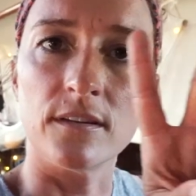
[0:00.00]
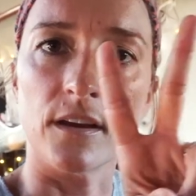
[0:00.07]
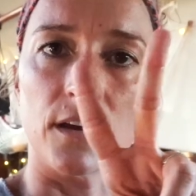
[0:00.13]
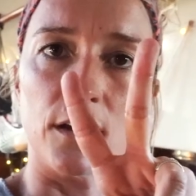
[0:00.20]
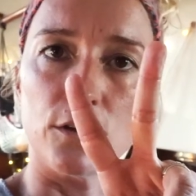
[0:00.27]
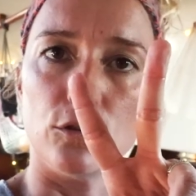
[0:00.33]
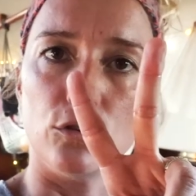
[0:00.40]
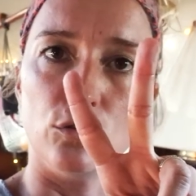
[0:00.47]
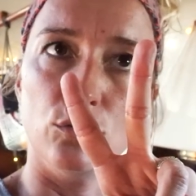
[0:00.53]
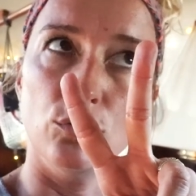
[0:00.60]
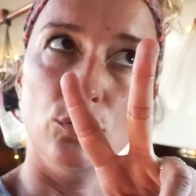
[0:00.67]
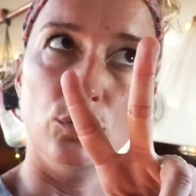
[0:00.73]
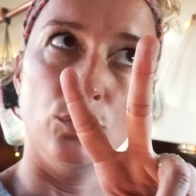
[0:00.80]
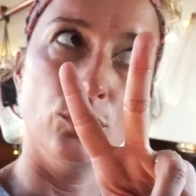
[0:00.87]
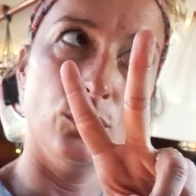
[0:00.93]
day
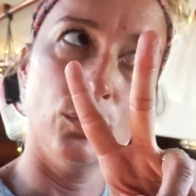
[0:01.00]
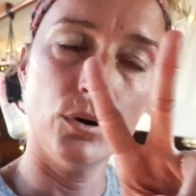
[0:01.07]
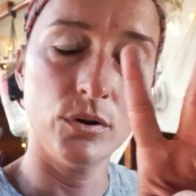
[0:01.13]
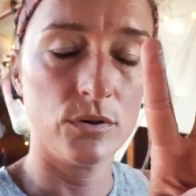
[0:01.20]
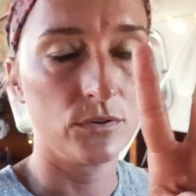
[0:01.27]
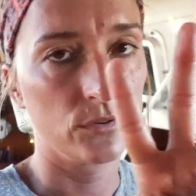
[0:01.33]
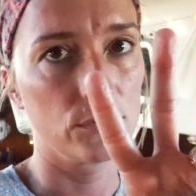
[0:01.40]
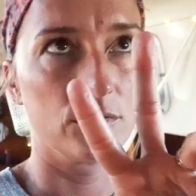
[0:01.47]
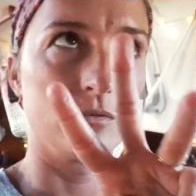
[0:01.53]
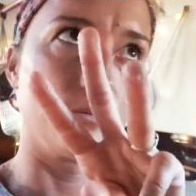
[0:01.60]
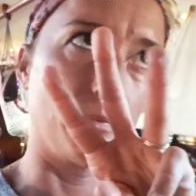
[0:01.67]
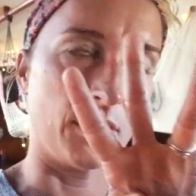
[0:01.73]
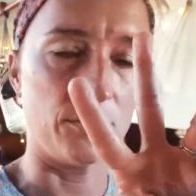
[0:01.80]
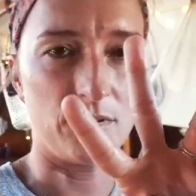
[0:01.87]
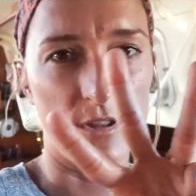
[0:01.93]
two,
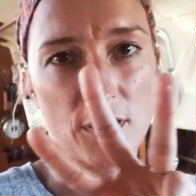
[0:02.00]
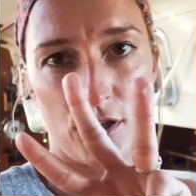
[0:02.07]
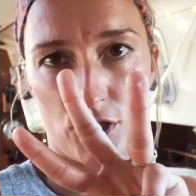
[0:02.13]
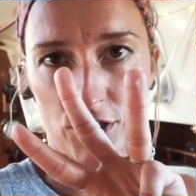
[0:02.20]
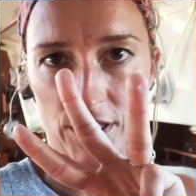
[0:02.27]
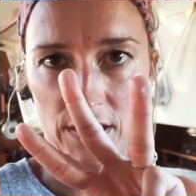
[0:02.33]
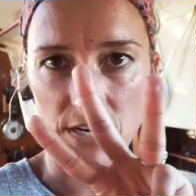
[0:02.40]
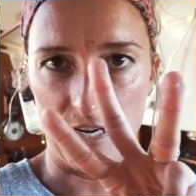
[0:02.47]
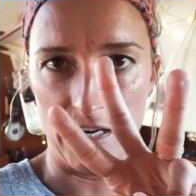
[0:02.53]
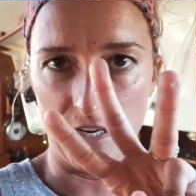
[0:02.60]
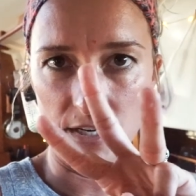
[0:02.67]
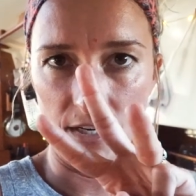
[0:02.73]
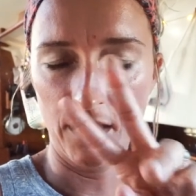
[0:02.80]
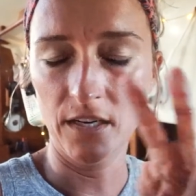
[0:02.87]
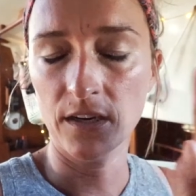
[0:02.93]
maybe
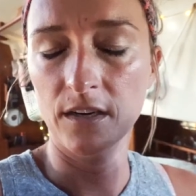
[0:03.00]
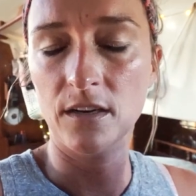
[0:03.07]
three,